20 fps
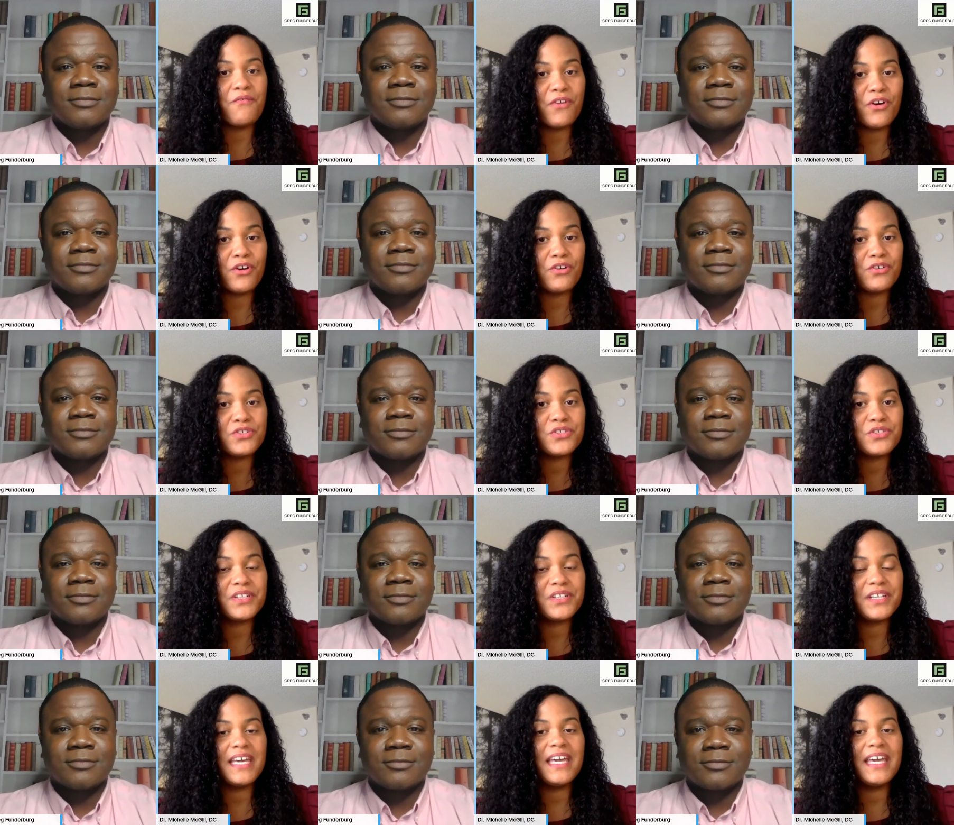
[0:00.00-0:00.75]

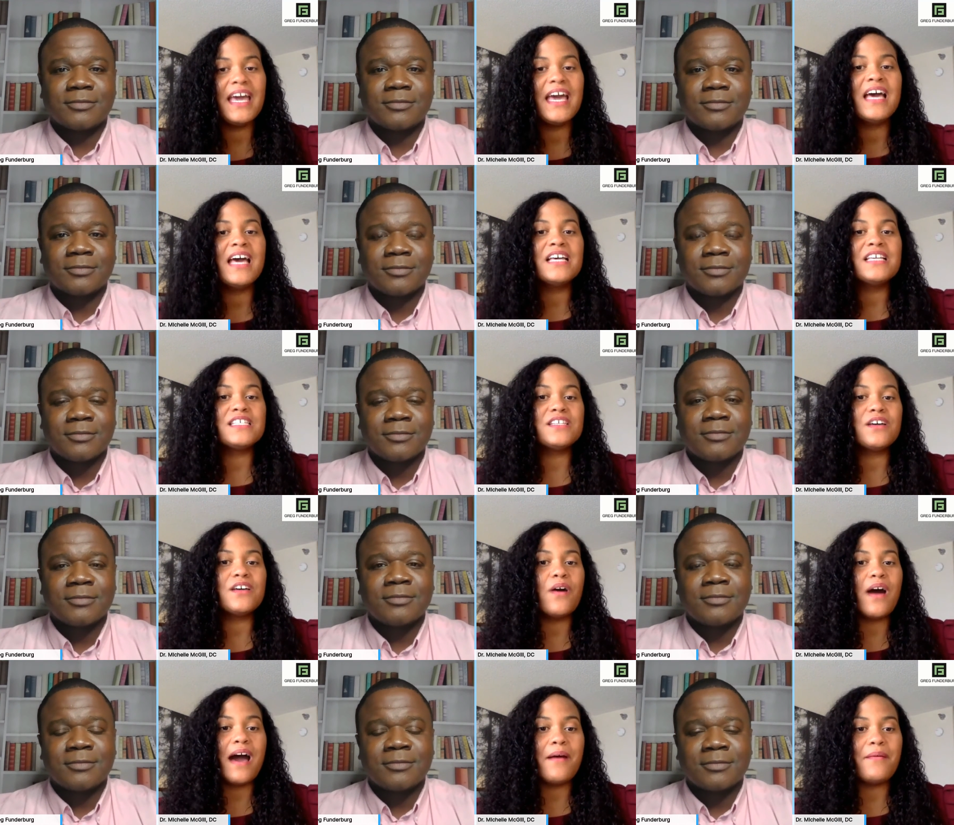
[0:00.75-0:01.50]
Speaker 1: virtually.
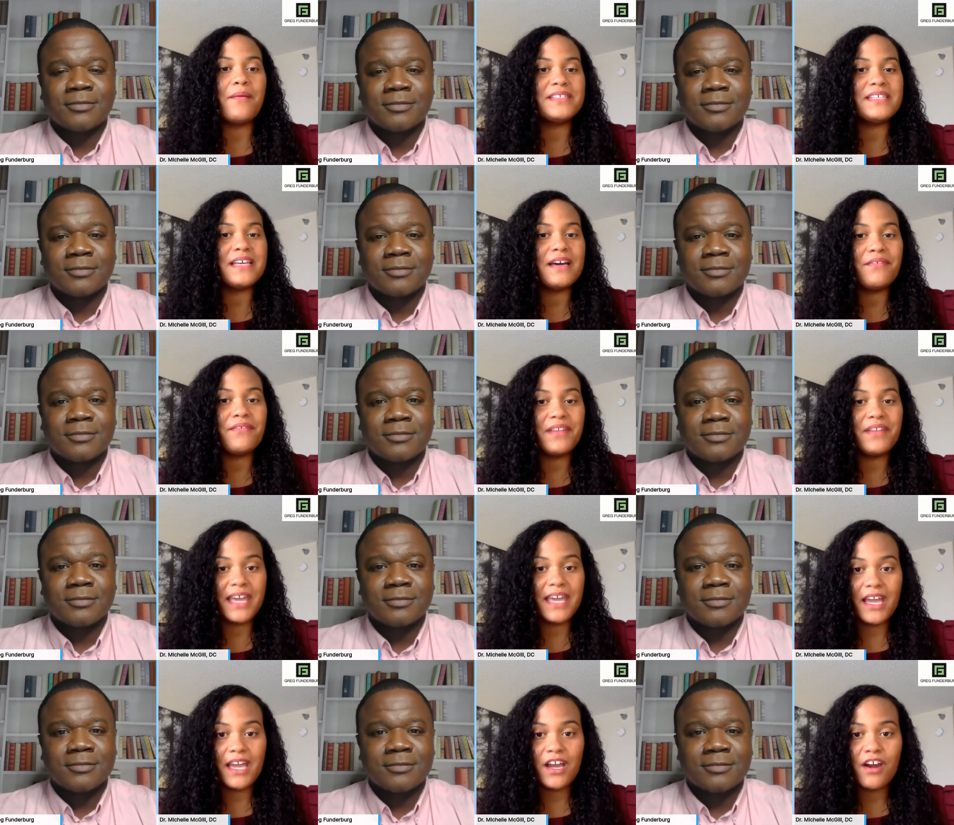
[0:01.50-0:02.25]
So I would
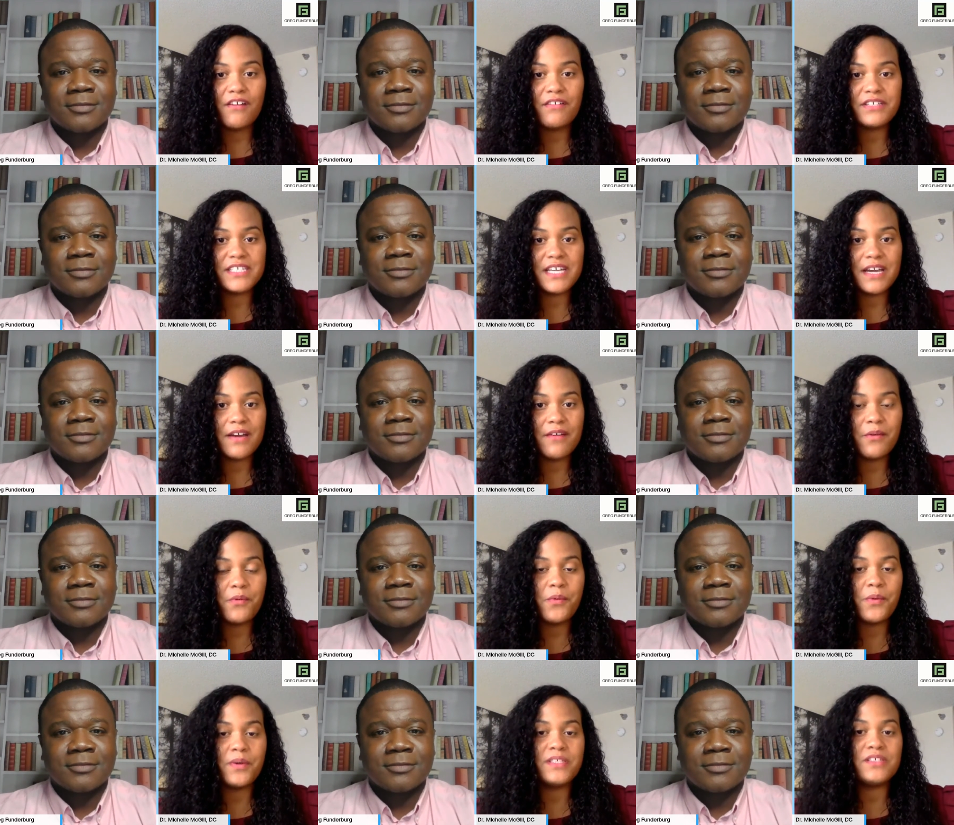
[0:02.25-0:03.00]
definitely encourage
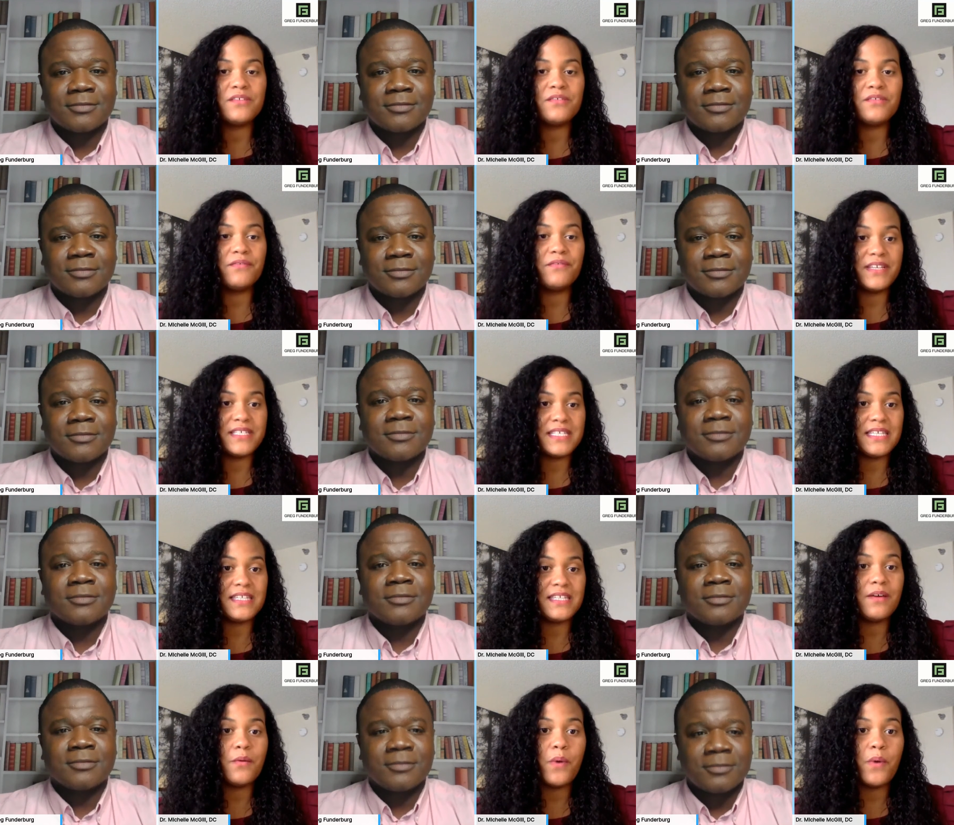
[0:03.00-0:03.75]
everyone to
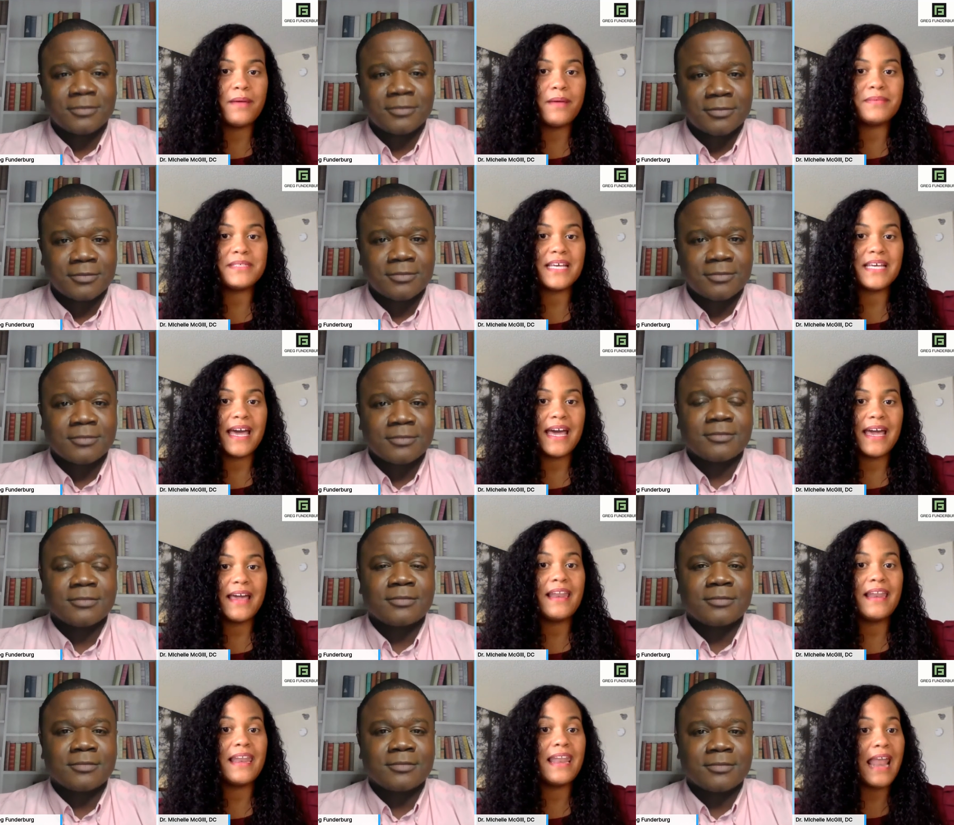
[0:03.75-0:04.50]
visit the
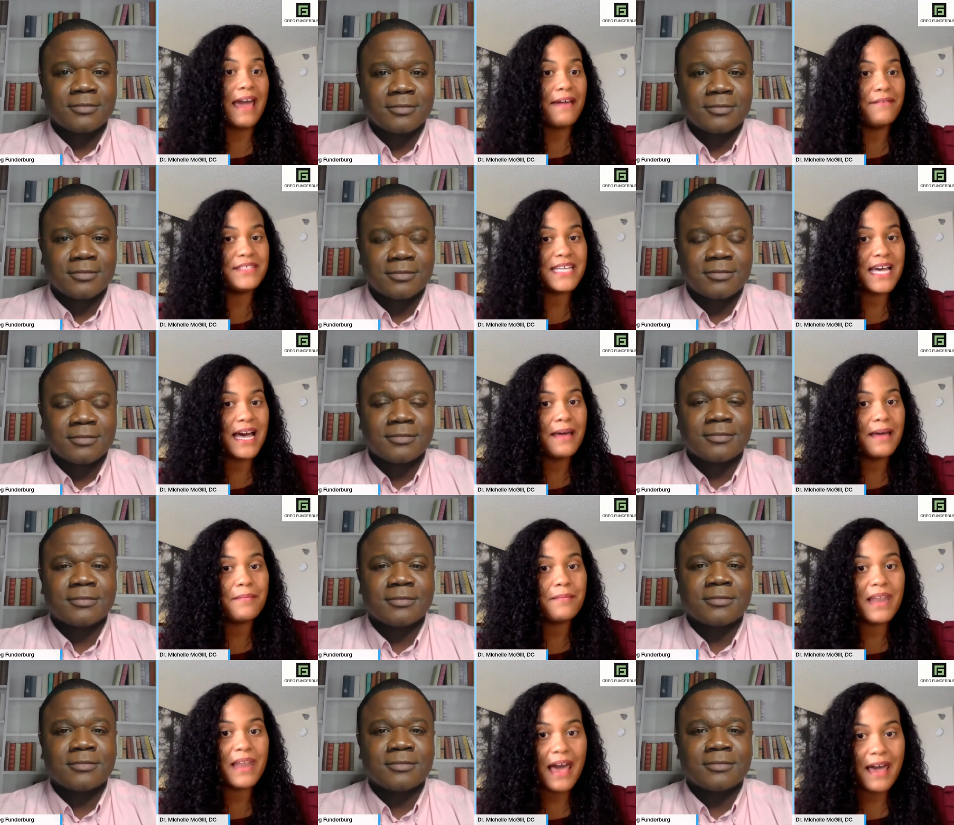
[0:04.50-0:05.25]
website
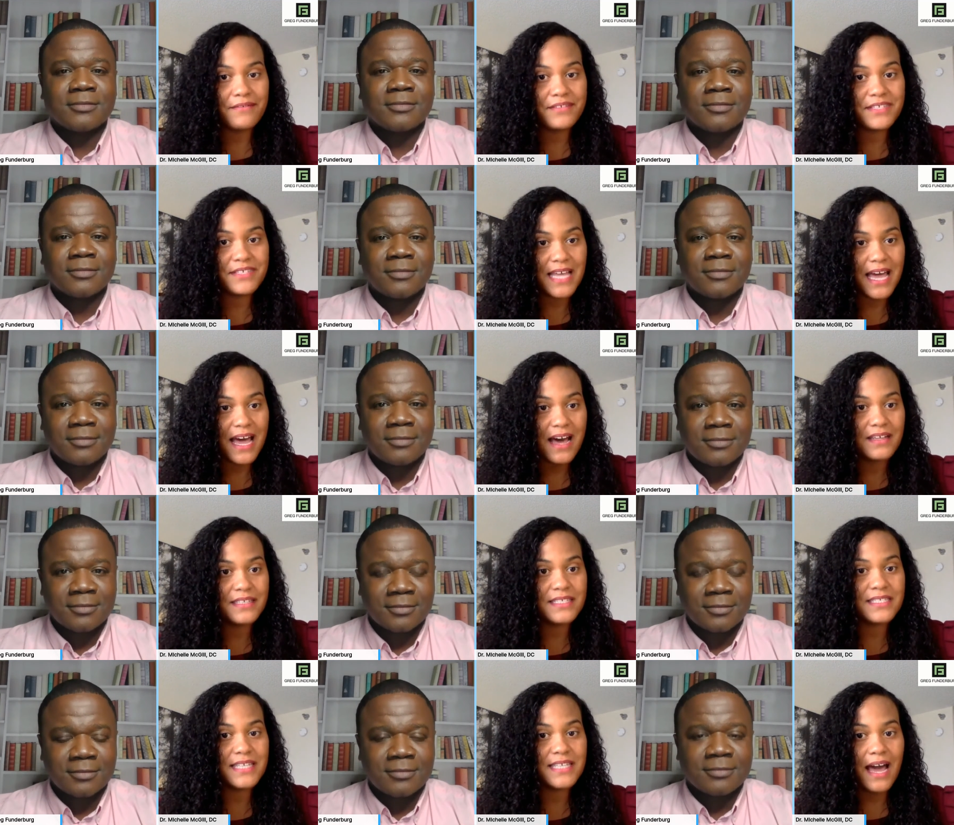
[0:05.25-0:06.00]

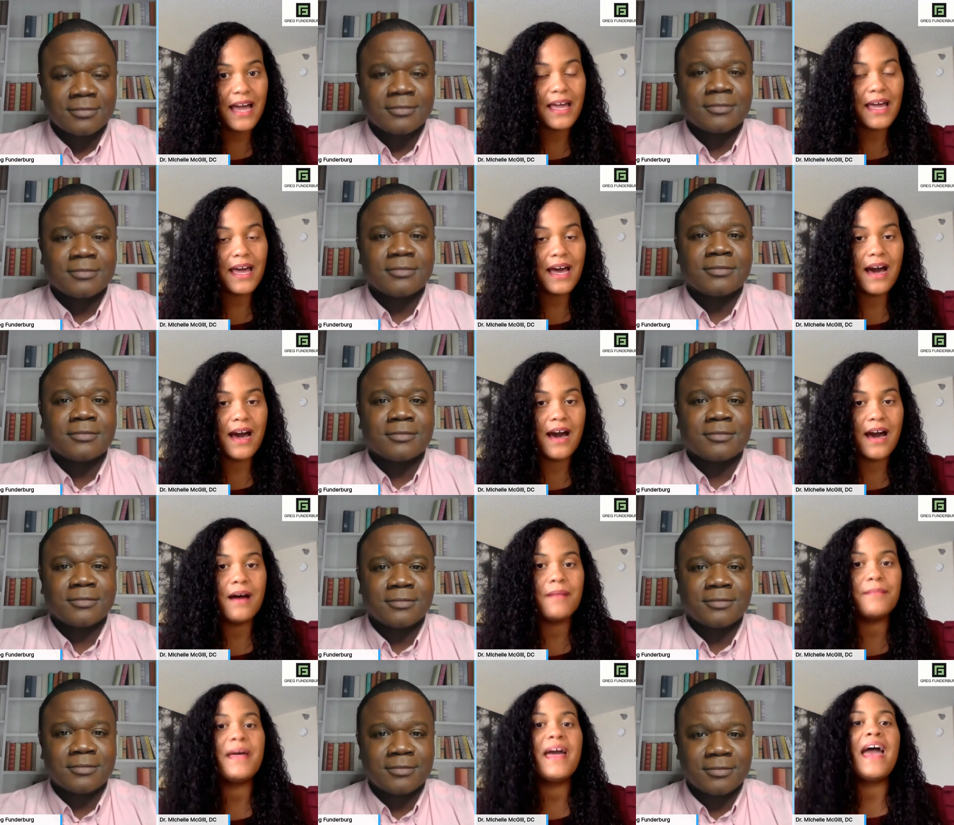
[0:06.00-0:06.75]

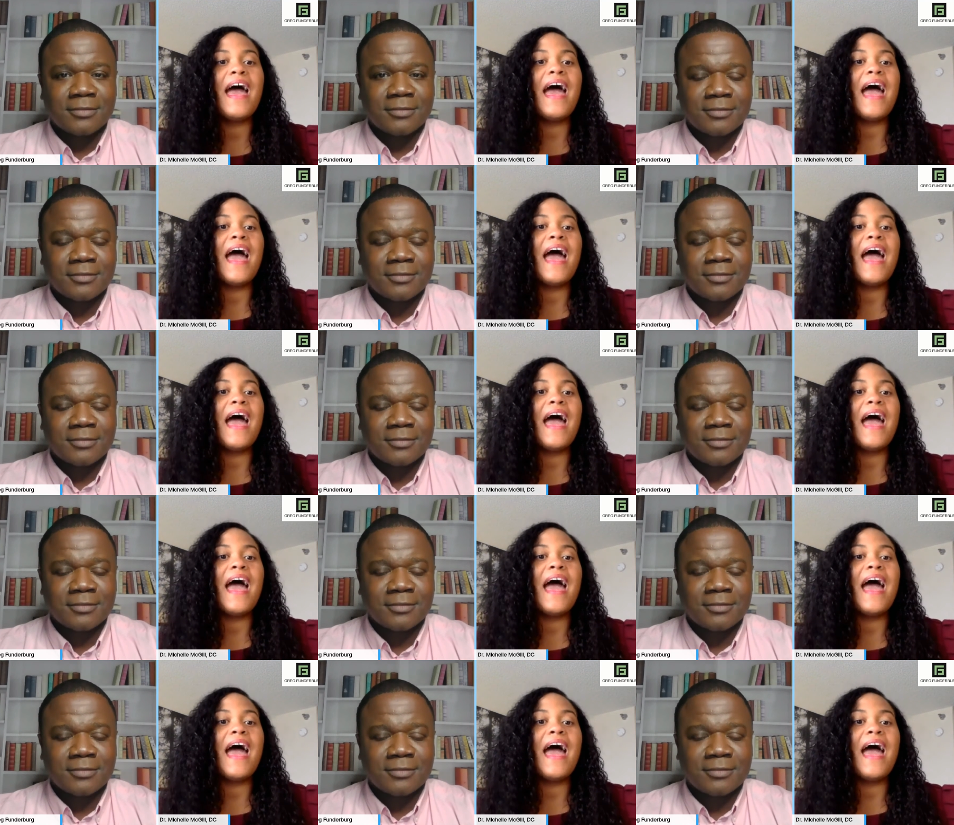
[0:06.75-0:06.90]
lifetimelifestyles.com